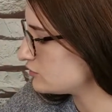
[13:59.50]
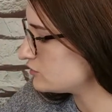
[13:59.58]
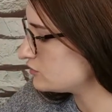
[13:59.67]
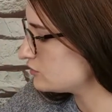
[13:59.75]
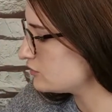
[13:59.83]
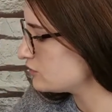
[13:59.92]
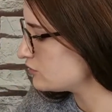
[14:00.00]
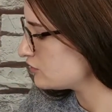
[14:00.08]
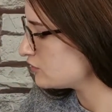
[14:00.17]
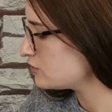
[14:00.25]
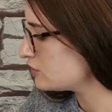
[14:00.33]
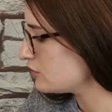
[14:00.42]

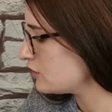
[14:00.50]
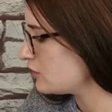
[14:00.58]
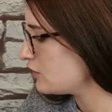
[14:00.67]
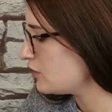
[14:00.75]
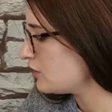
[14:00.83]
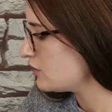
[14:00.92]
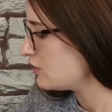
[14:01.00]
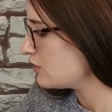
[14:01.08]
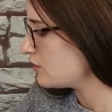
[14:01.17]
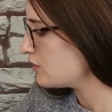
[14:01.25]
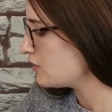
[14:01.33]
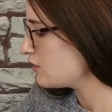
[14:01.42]

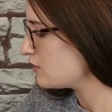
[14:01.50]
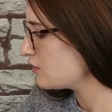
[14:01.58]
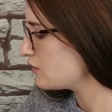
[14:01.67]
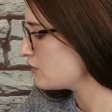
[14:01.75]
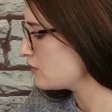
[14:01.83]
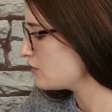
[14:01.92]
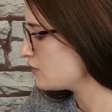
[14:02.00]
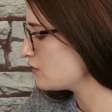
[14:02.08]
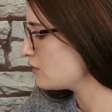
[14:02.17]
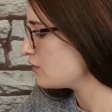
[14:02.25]
Nobody speaks.